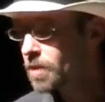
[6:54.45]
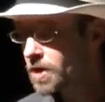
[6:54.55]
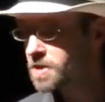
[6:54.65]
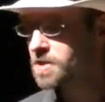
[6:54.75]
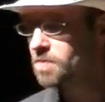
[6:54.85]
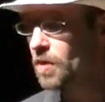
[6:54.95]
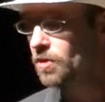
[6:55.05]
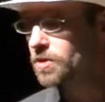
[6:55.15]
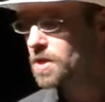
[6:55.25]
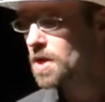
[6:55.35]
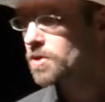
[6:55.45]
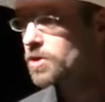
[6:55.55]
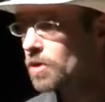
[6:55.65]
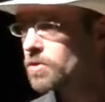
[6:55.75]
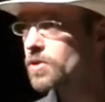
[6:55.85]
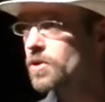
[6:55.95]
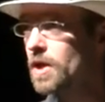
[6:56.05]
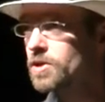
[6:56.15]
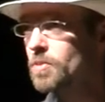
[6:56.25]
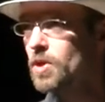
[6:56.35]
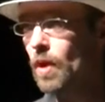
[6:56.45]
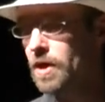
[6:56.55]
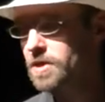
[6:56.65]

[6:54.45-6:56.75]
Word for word: biggest spills don't turn out to be quite as